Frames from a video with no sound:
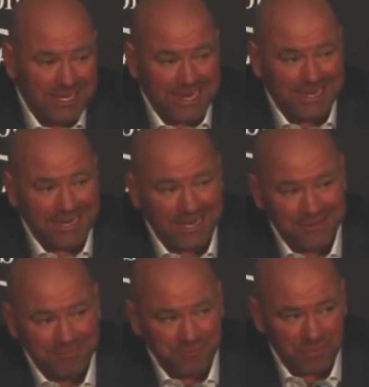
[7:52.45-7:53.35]

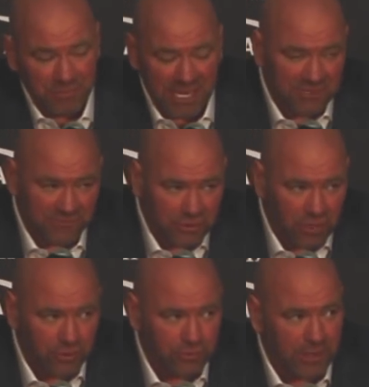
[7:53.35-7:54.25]
And many of you
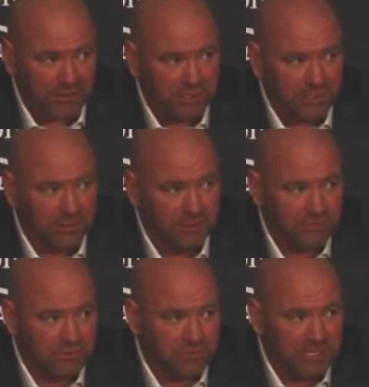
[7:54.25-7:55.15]
know throughout the
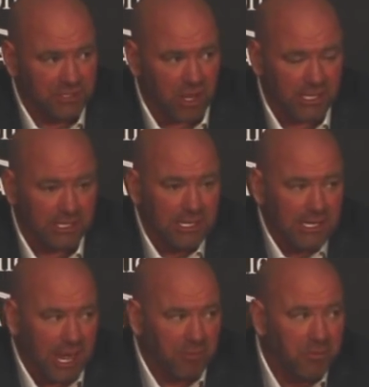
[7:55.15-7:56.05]
years with me talking,
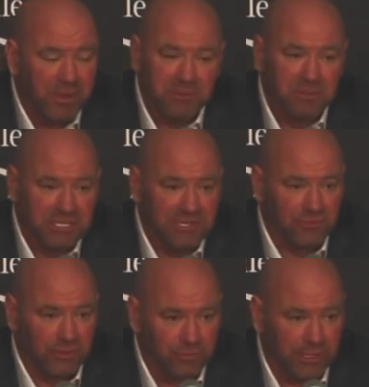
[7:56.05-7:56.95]
I'm a big
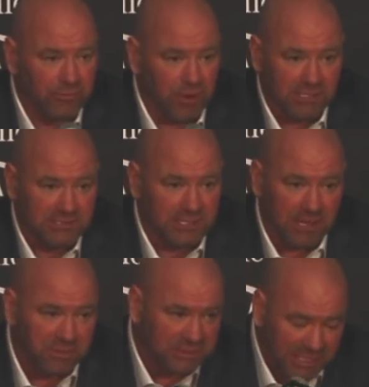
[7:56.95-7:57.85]
believer in ring rust.
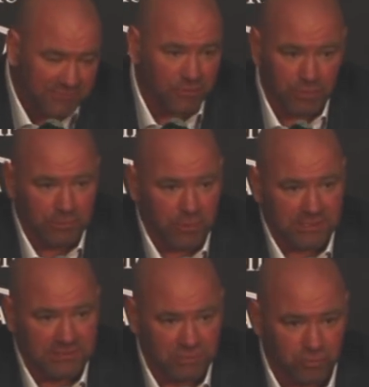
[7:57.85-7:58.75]
I believe in ring
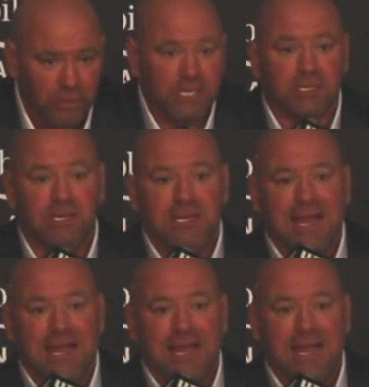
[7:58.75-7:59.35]
rust. It's real.